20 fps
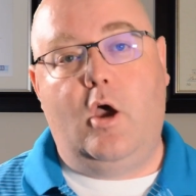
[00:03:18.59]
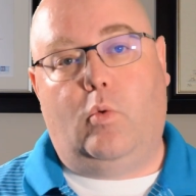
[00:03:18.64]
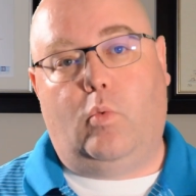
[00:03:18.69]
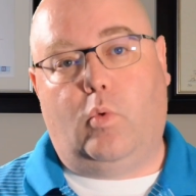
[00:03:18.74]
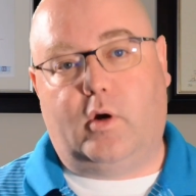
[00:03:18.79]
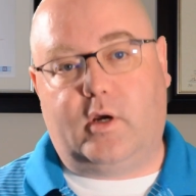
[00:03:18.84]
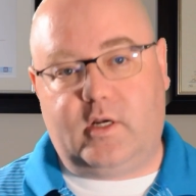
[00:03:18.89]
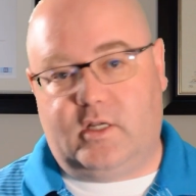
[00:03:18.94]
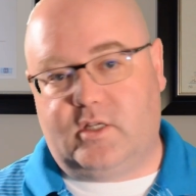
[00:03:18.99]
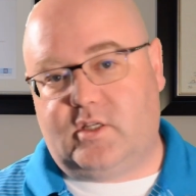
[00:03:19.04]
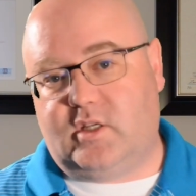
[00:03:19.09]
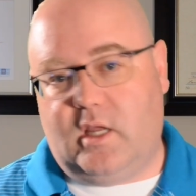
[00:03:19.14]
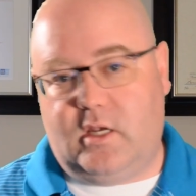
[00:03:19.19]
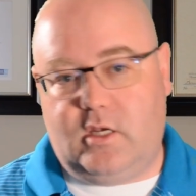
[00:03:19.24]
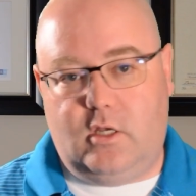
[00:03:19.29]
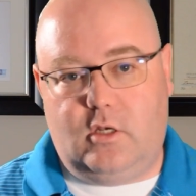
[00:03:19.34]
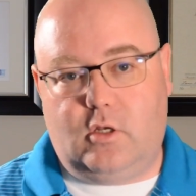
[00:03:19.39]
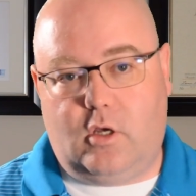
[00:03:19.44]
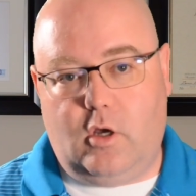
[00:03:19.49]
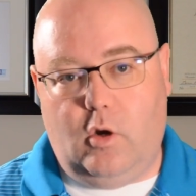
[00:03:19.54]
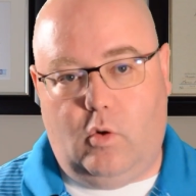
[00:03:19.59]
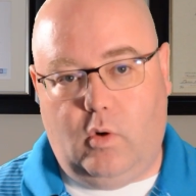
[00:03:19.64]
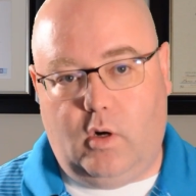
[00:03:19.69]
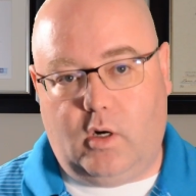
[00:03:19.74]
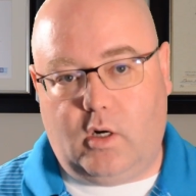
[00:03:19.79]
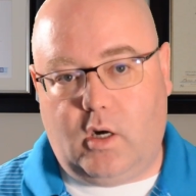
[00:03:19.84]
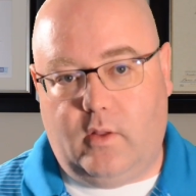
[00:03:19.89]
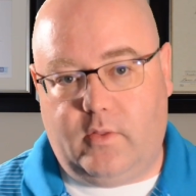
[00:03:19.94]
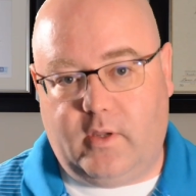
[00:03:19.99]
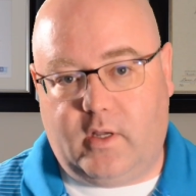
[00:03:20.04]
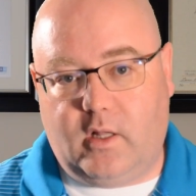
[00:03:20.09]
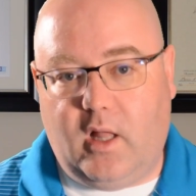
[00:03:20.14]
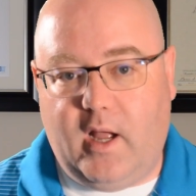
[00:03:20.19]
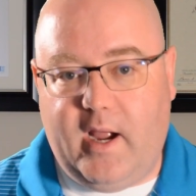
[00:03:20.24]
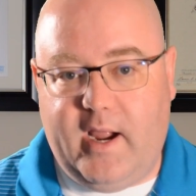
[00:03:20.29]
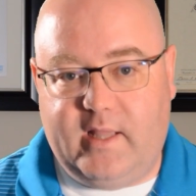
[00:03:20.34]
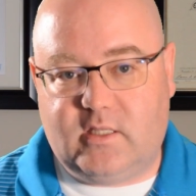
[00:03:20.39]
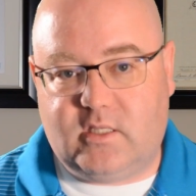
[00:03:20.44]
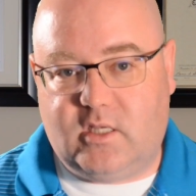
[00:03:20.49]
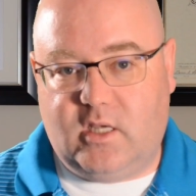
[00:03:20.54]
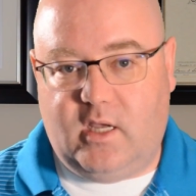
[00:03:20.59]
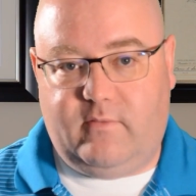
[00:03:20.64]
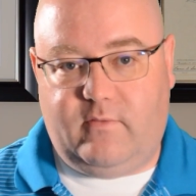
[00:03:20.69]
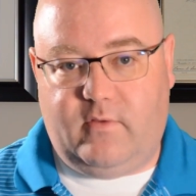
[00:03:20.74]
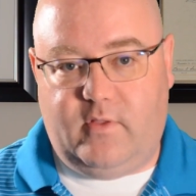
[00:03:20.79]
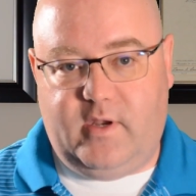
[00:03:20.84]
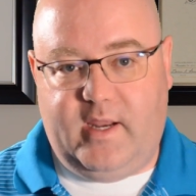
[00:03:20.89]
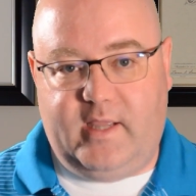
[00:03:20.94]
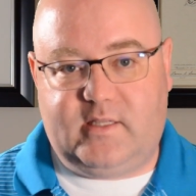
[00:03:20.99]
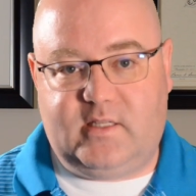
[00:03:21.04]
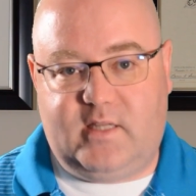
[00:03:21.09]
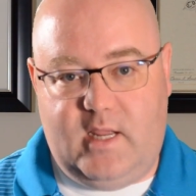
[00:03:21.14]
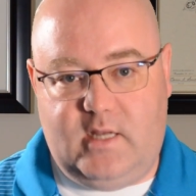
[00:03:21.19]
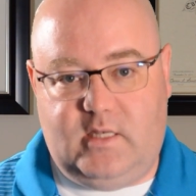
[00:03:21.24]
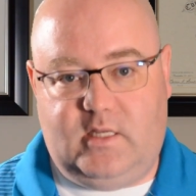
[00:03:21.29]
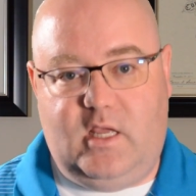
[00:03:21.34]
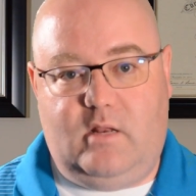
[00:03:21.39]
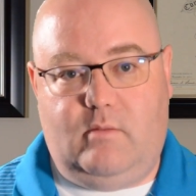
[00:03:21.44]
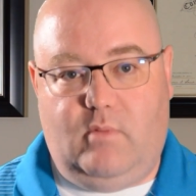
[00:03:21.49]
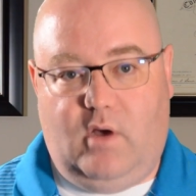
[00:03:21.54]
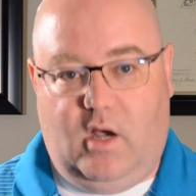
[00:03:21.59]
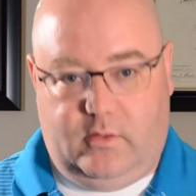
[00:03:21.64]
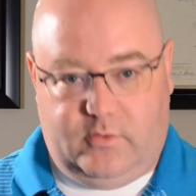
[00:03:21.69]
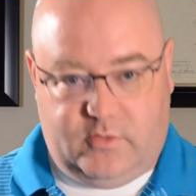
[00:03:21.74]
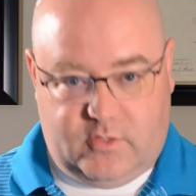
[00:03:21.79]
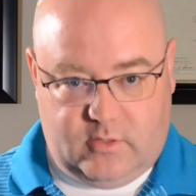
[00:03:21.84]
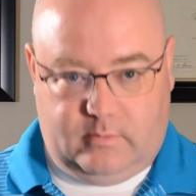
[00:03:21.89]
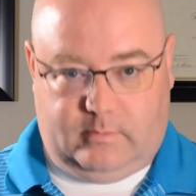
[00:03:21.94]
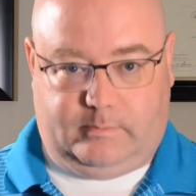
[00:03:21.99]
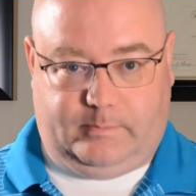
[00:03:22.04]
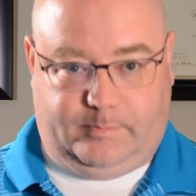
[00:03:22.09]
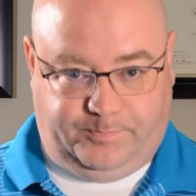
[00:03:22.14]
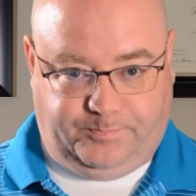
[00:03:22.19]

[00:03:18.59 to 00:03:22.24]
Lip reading: We're going to send you to go work on the client site for the next 18 months.